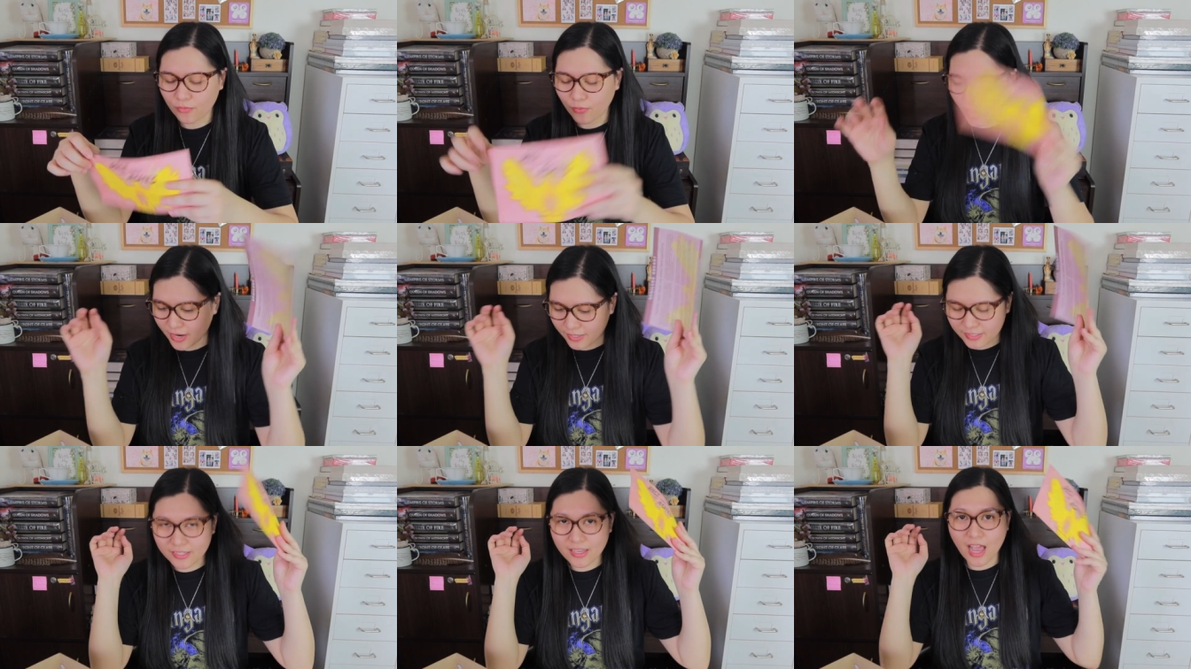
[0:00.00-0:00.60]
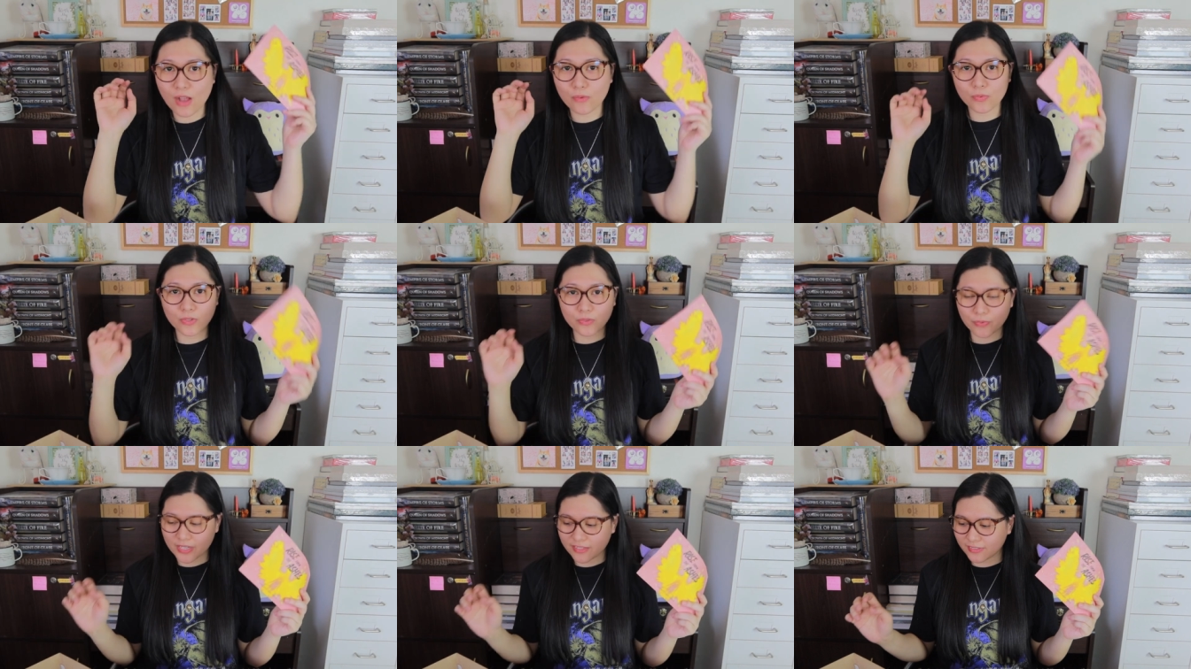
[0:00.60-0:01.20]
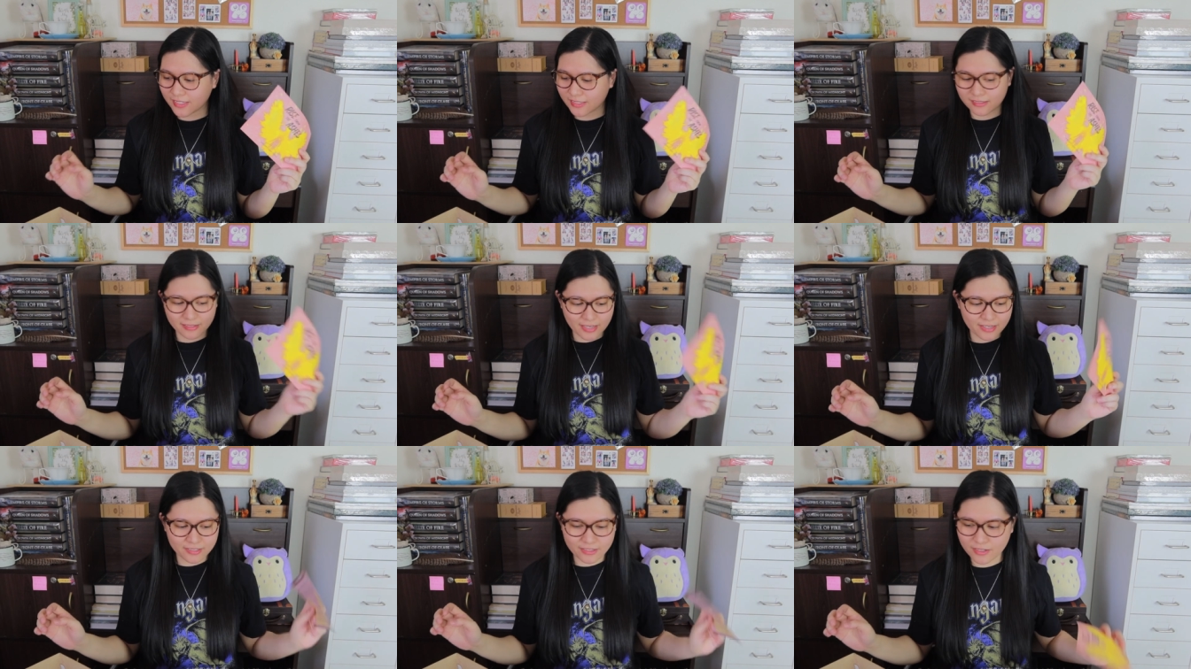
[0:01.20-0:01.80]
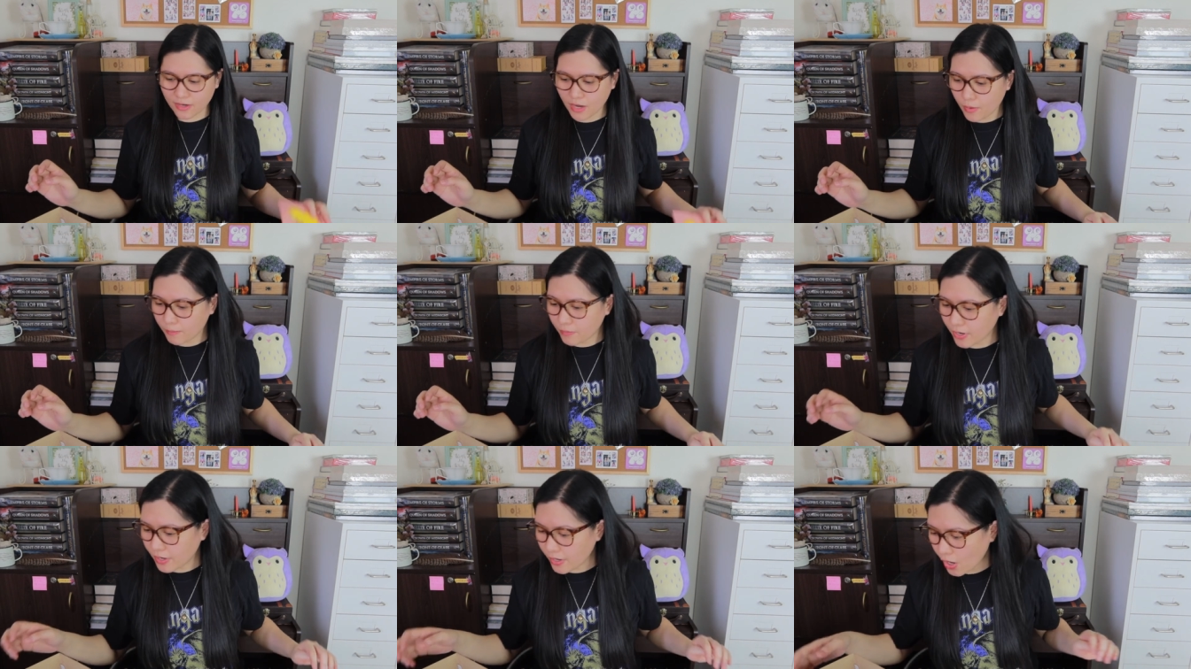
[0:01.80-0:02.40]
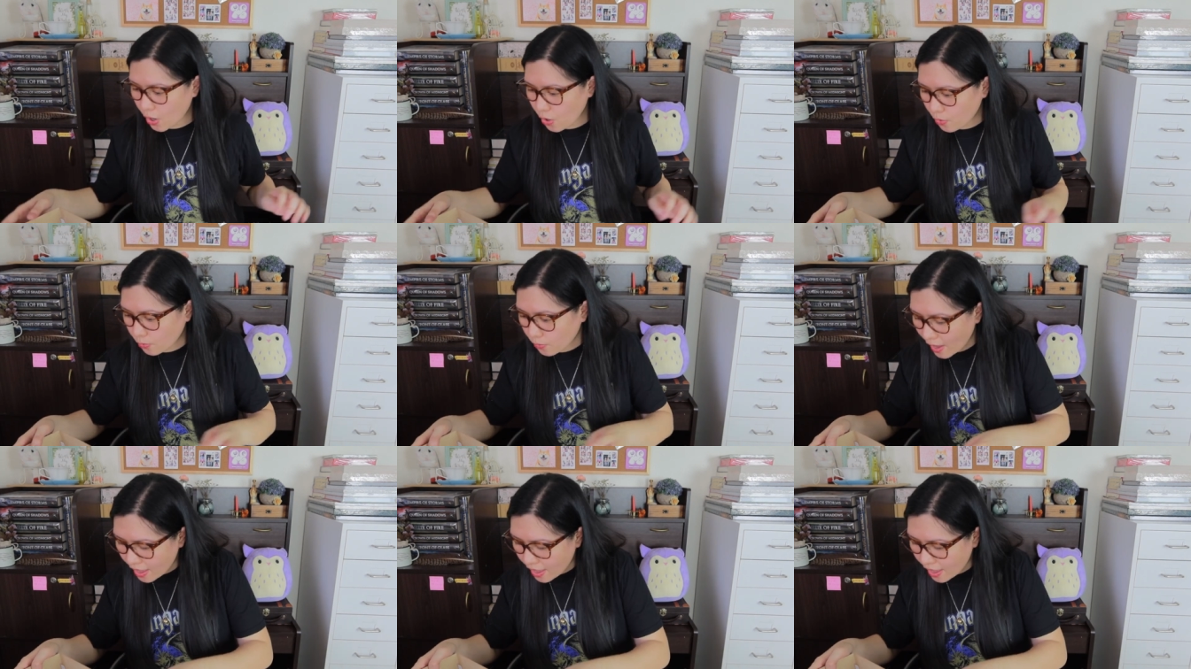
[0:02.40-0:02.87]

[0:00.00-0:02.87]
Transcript: Right, I will read this later, but oh